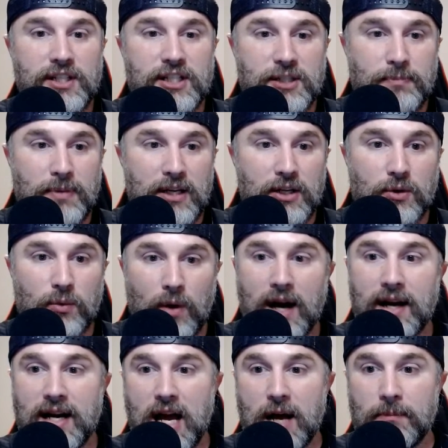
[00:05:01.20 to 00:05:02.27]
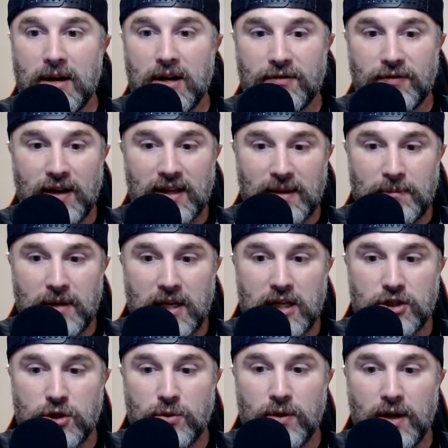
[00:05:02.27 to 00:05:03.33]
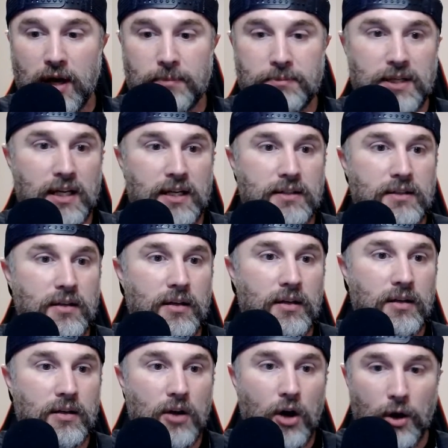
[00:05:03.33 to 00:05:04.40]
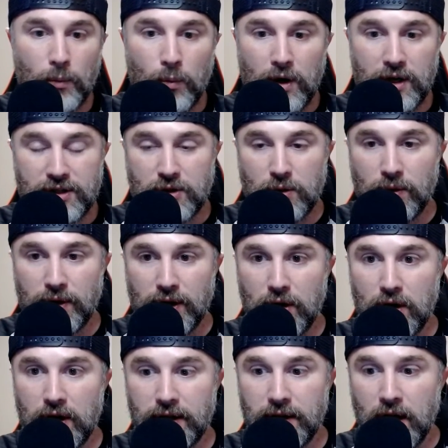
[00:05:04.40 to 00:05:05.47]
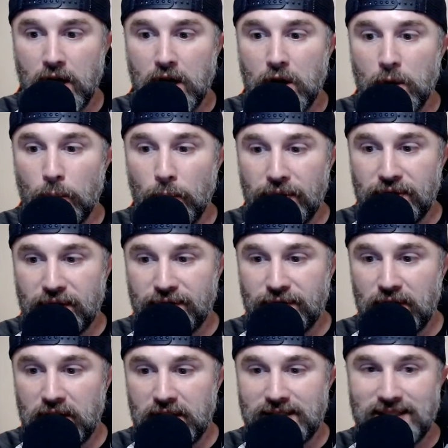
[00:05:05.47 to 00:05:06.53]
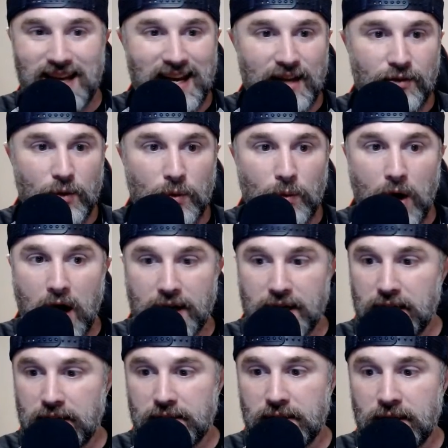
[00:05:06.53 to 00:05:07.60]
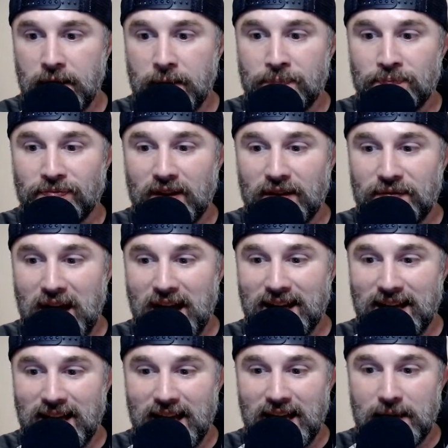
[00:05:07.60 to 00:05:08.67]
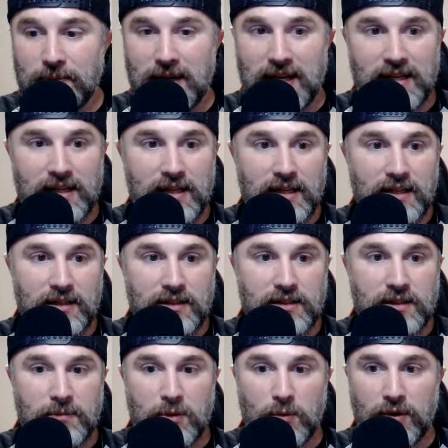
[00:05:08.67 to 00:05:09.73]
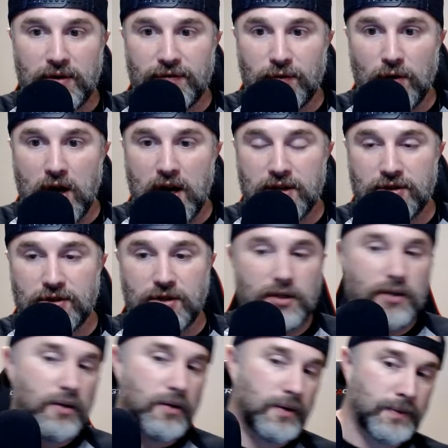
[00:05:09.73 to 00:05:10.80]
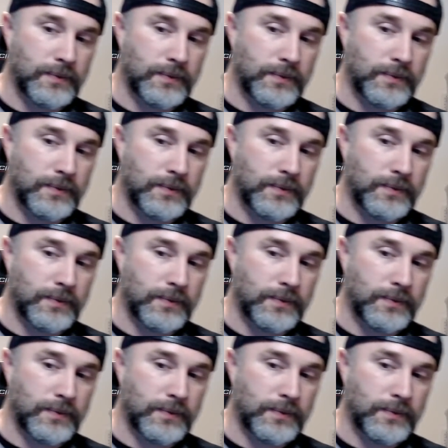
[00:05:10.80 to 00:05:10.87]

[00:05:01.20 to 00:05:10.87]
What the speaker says: we speak right now, matter of fact, let me get you an update on what is going on with the Phillies and the Rockies. That game is, let me refresh.